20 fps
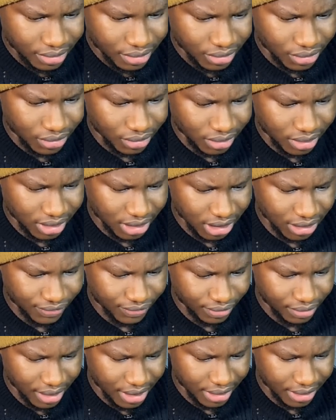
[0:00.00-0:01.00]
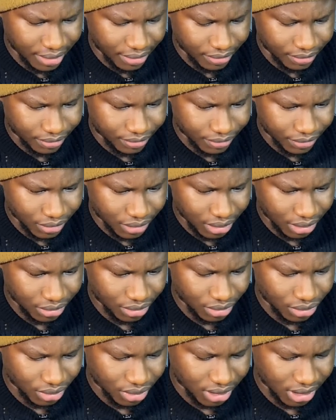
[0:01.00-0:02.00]
It's successful right now. It's
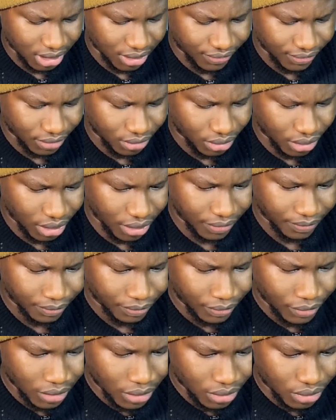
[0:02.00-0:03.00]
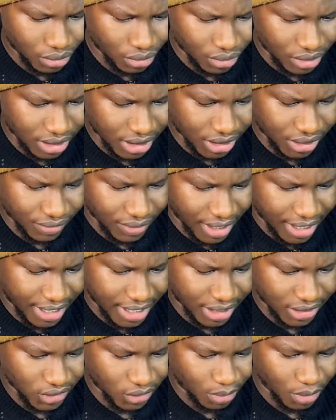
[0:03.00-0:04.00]
actually successful. Okay, so this right
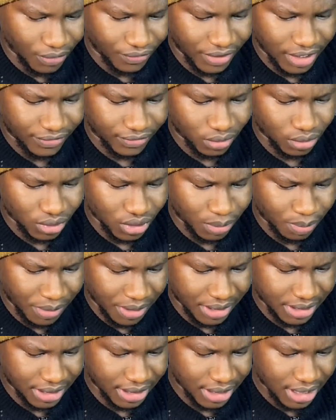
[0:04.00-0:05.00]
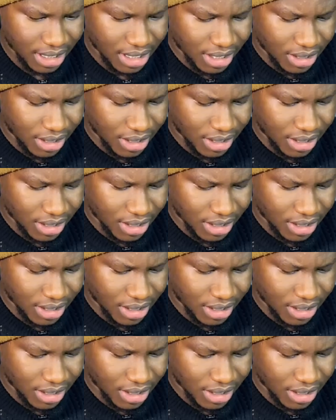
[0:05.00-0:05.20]
here, zero point five TON spent.